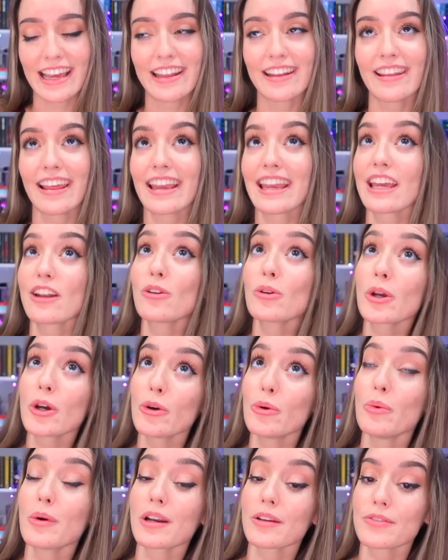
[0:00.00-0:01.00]
And like it'll
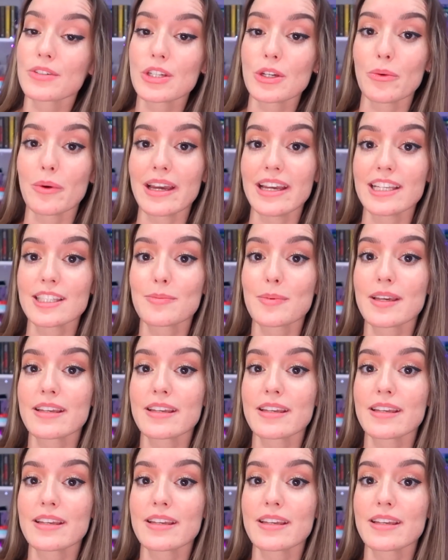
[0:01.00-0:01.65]
go one of two ways,